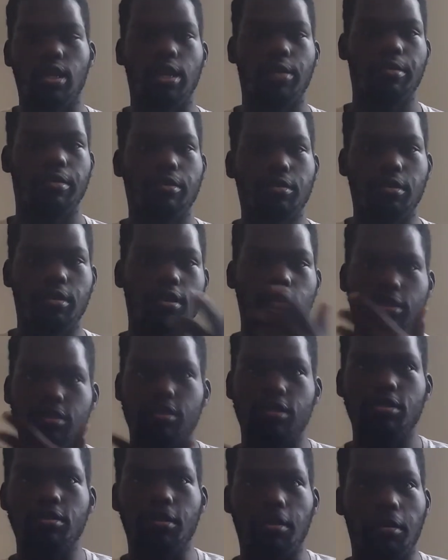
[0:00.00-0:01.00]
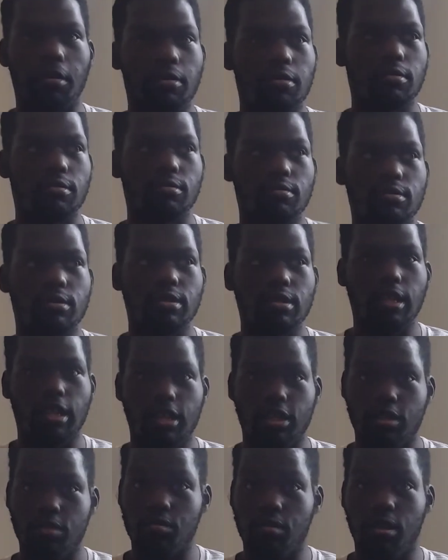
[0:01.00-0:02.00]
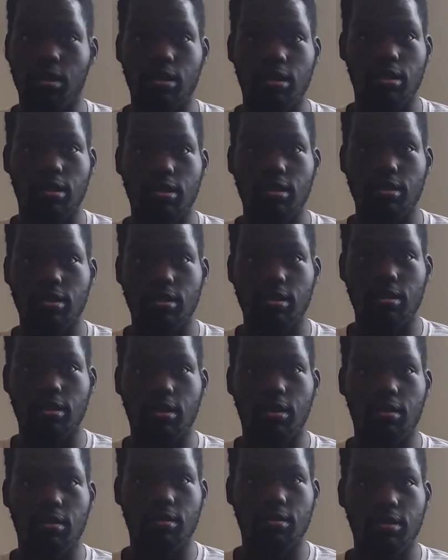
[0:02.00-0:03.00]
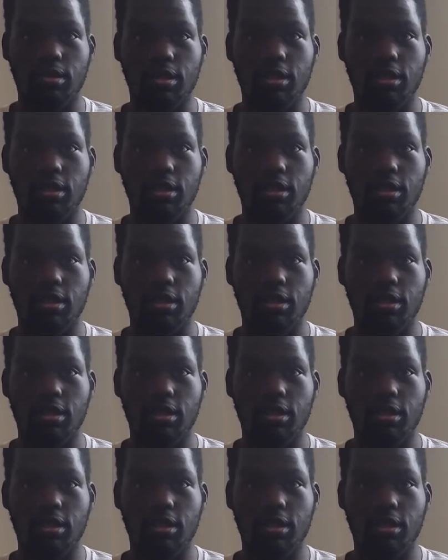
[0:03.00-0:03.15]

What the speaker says: And we're going on tour next month, so.